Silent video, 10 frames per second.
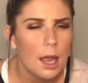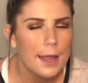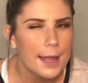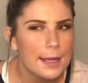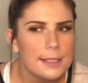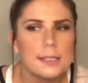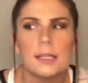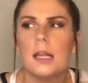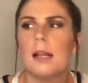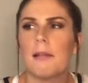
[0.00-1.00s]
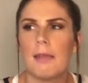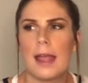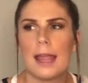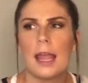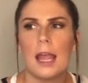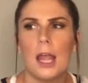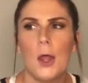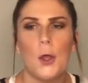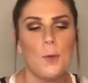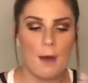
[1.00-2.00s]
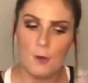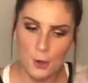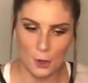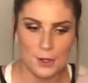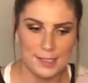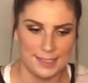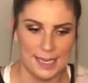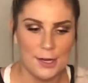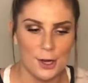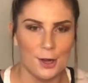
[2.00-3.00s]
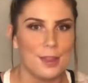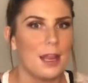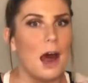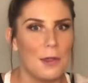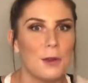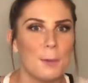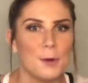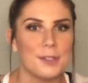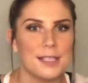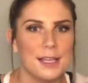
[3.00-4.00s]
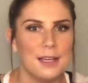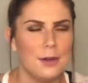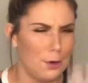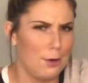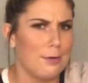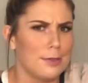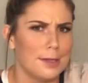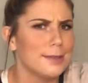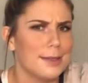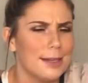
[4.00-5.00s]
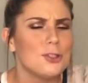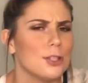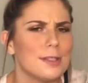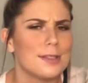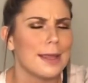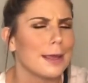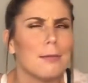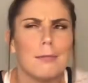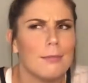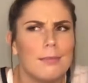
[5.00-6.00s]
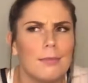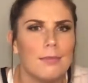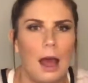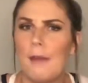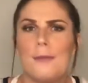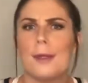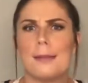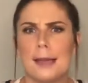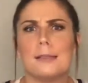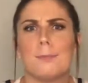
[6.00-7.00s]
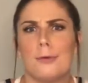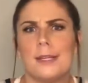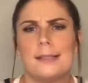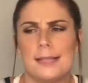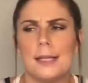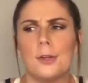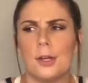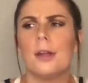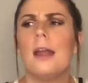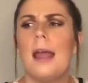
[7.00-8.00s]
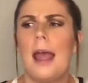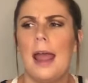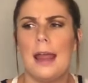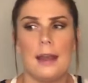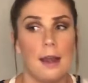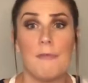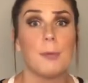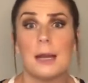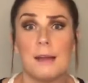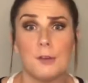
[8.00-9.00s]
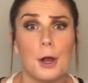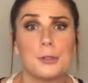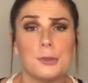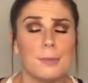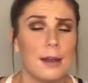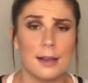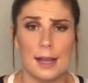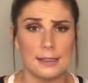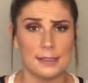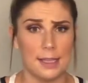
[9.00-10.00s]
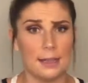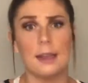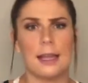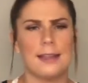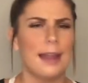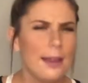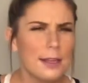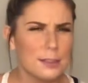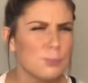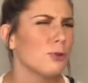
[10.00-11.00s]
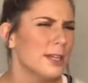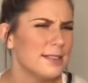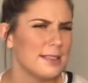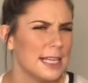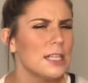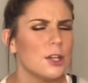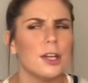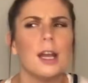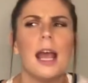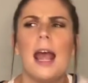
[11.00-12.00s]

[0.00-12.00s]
I guess. Like whoever cooks dinner, the other person does the dishes. Like I feel like that's pretty standard. And everybody I've talked to about it has said like, yeah, that's pretty standard.